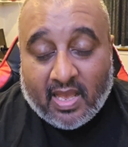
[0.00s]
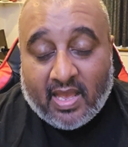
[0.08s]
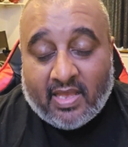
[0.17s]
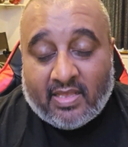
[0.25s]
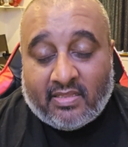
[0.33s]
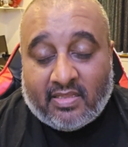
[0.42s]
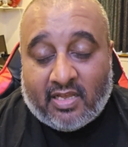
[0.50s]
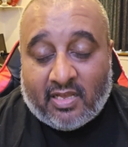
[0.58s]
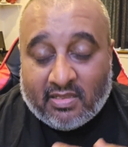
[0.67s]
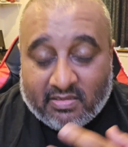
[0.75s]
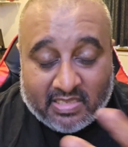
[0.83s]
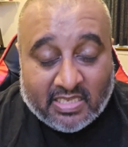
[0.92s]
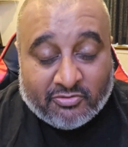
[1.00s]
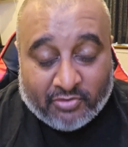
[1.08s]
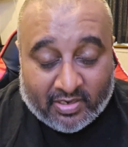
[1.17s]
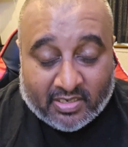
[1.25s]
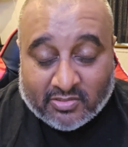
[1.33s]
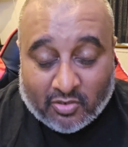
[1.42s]
And uh, these
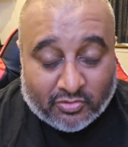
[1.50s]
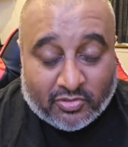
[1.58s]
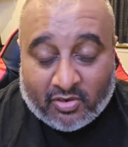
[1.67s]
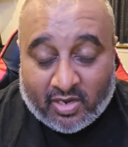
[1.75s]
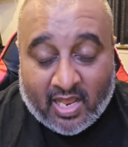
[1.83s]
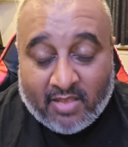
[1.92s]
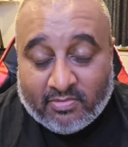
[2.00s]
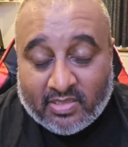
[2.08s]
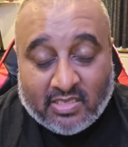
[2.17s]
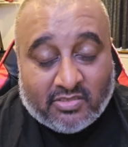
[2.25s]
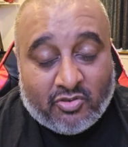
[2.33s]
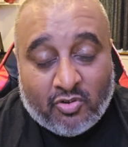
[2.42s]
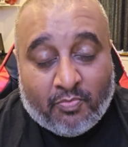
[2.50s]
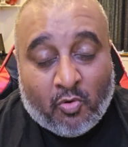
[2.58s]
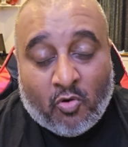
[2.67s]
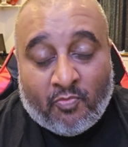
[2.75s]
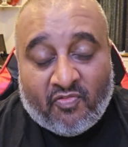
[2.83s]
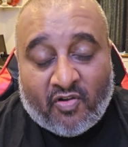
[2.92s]
dragons also claim these two
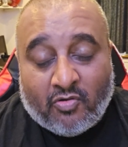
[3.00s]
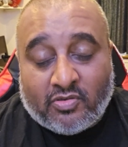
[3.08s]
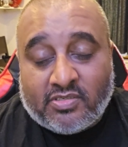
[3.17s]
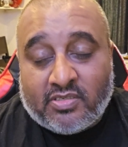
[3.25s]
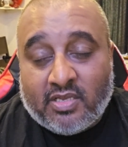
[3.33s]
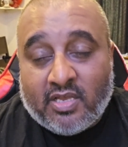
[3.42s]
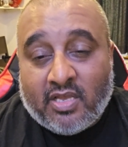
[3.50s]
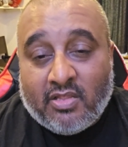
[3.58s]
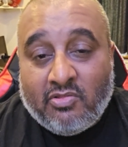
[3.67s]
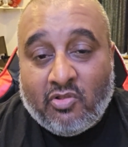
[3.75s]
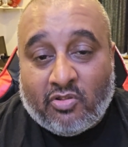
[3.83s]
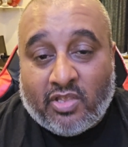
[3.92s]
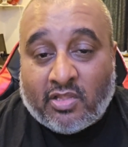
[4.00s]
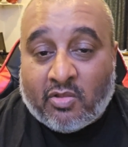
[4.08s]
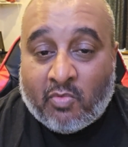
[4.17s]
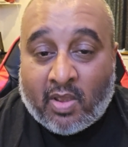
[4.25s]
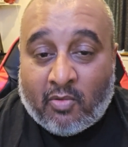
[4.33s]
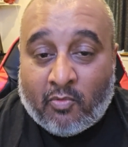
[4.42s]
poor folks, not the
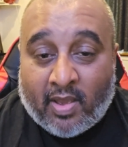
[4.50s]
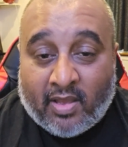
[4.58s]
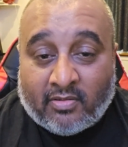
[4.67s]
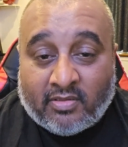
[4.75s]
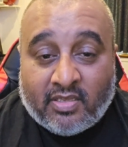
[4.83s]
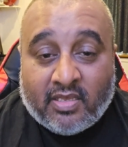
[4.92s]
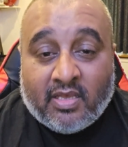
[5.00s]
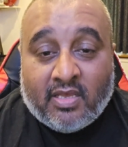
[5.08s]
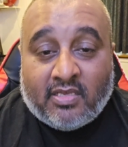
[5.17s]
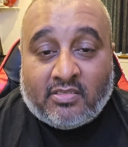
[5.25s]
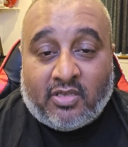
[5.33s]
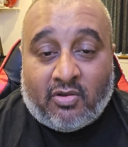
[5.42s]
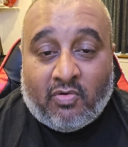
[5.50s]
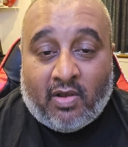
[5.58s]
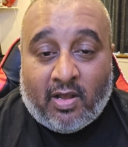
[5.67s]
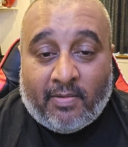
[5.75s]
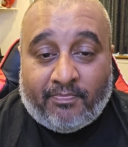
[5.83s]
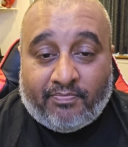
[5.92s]
other way around. So
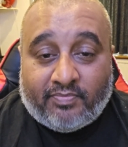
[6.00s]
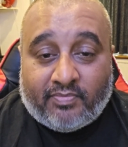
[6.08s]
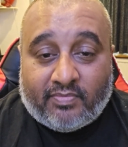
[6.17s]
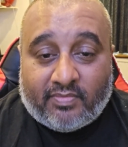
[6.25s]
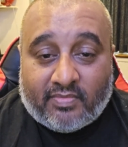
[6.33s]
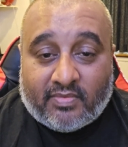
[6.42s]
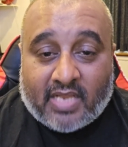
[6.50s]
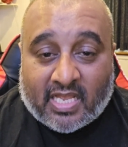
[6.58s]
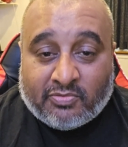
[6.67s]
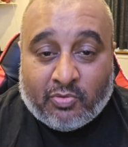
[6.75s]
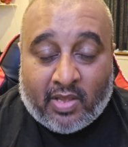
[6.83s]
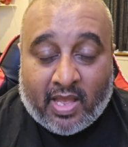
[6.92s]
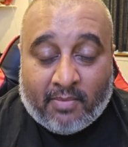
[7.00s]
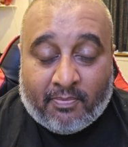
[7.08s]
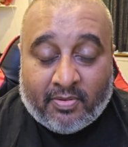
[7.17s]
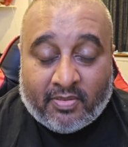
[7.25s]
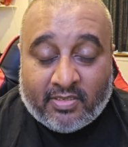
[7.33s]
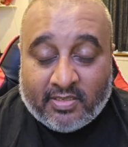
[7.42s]
um, that's what
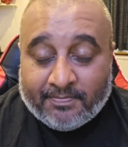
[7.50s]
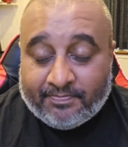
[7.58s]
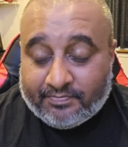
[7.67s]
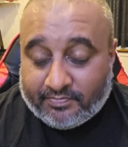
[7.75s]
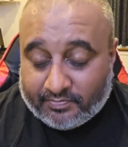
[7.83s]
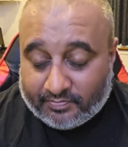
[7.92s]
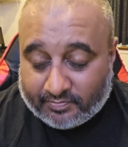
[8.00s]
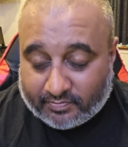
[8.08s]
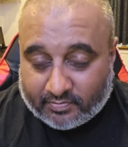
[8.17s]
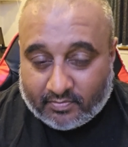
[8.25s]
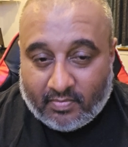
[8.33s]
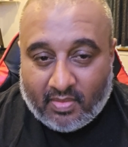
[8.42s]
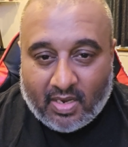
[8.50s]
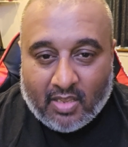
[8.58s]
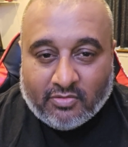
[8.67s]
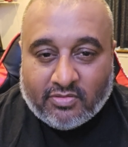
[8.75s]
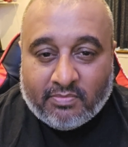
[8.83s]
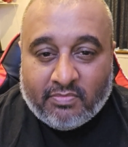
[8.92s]
happened.
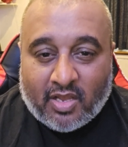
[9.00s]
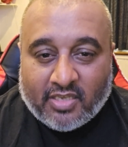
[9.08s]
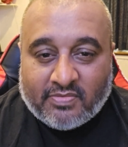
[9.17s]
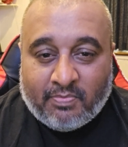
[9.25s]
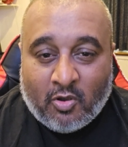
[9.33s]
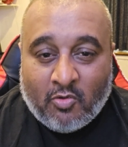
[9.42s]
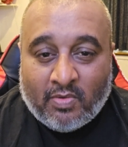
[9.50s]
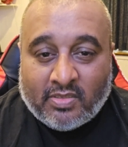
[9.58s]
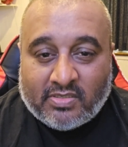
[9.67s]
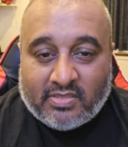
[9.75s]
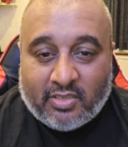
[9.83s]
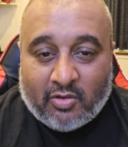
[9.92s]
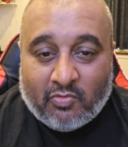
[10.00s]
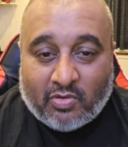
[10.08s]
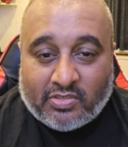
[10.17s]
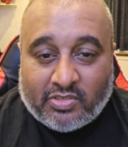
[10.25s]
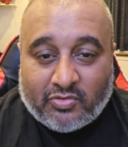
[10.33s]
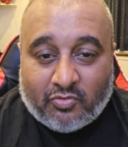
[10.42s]
And some nice moments, you know,
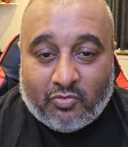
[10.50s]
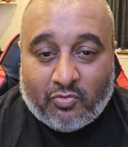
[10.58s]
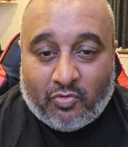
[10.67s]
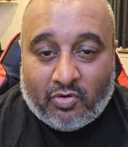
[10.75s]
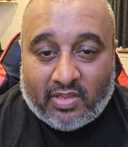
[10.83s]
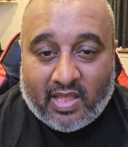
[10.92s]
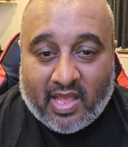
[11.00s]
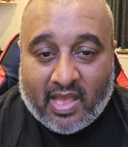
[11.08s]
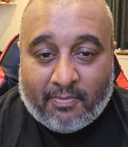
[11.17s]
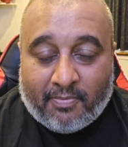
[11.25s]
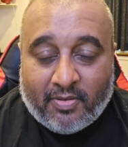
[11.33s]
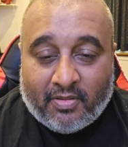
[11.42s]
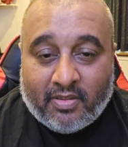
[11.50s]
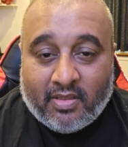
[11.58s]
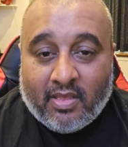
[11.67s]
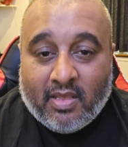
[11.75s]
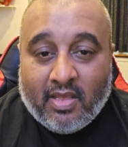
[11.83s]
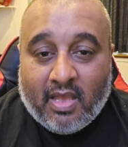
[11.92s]
once you saw all of that happen.
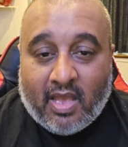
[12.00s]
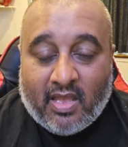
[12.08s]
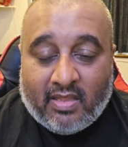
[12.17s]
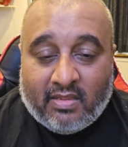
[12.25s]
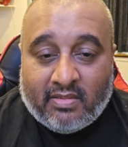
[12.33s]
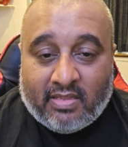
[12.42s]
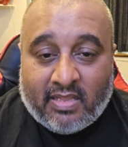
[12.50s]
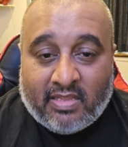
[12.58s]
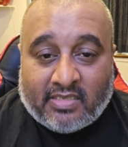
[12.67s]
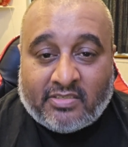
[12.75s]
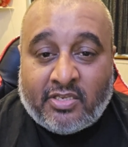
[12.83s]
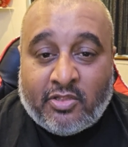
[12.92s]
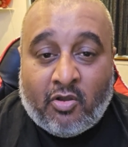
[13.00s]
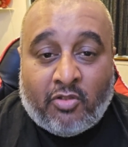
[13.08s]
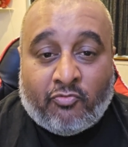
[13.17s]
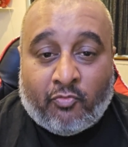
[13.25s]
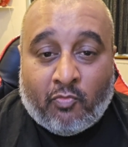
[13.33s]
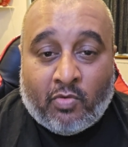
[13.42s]
And then next you
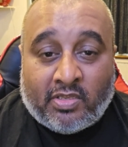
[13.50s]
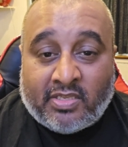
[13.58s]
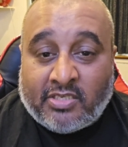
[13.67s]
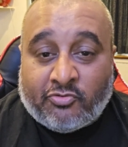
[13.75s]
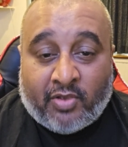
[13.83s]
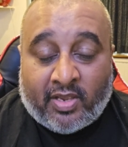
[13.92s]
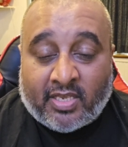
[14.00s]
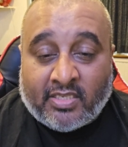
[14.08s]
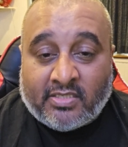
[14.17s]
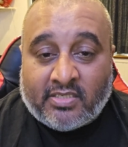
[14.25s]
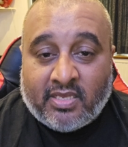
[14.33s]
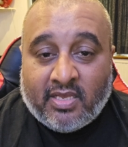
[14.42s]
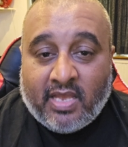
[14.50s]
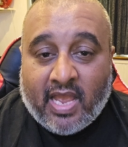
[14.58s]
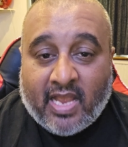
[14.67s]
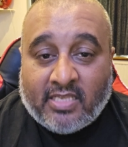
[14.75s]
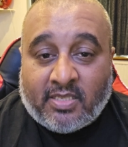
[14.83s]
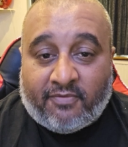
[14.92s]
know, one of these dragons
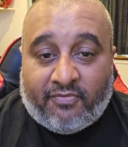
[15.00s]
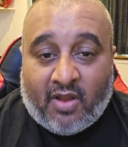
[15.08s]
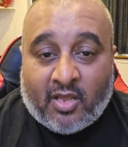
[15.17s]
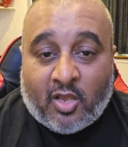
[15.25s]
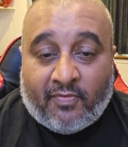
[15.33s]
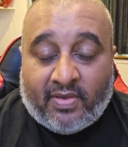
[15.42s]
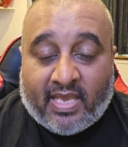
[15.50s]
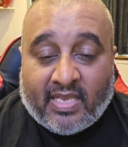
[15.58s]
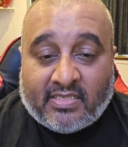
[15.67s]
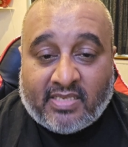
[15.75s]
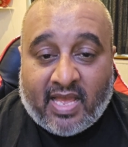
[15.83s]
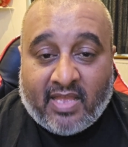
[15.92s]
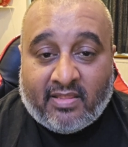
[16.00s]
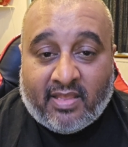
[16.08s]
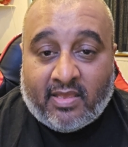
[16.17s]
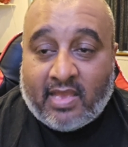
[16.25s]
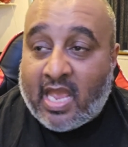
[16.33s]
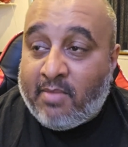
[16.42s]
ends up flying over King's
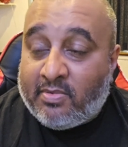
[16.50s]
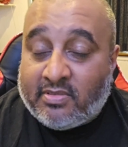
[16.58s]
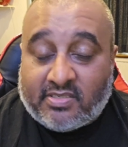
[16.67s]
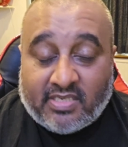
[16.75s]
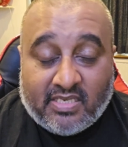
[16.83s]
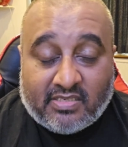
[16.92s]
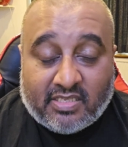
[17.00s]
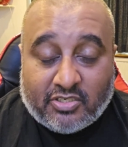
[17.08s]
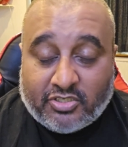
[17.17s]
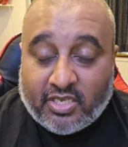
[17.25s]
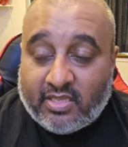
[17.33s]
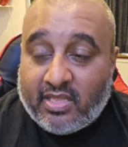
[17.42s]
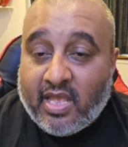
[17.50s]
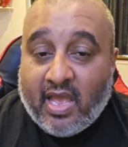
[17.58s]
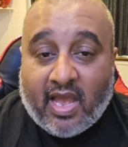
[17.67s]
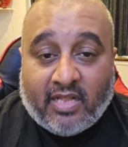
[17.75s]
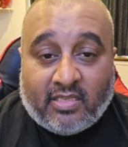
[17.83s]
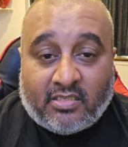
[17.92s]
Landing. Aemond sees this shit
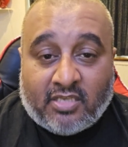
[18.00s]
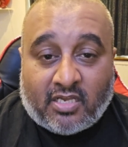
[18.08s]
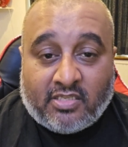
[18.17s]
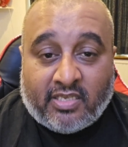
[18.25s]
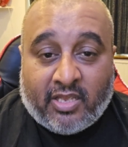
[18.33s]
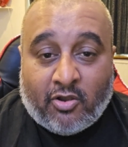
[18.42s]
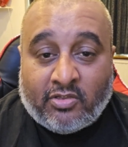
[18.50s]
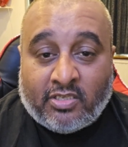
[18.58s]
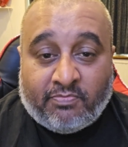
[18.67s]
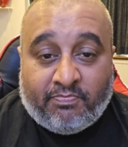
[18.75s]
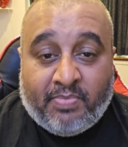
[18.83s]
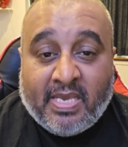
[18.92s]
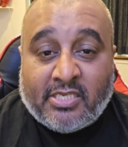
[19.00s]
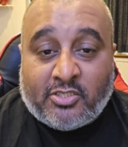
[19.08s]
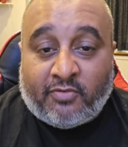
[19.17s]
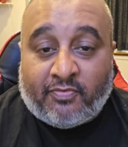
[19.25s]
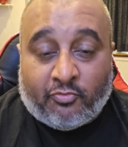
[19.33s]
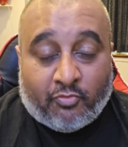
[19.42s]
and decides to get on his
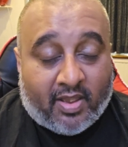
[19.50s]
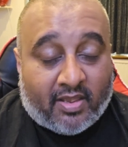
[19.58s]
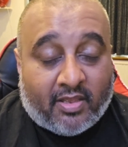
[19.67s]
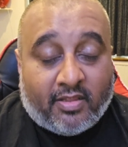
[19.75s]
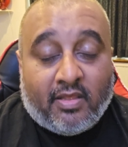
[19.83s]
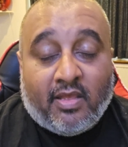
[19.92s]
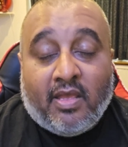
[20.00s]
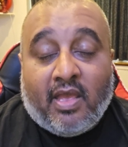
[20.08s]
beast of a dragon